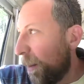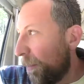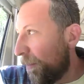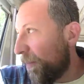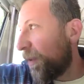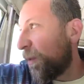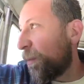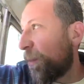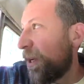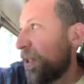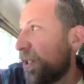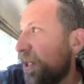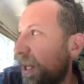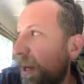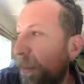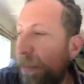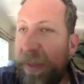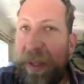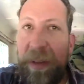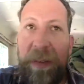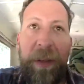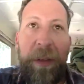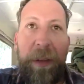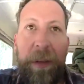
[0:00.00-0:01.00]
Especially up
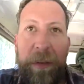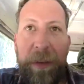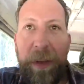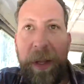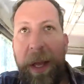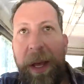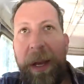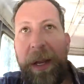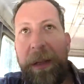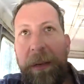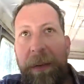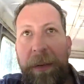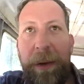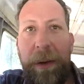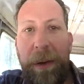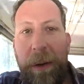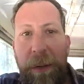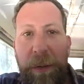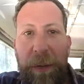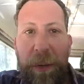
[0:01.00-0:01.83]
these hills a lot easier.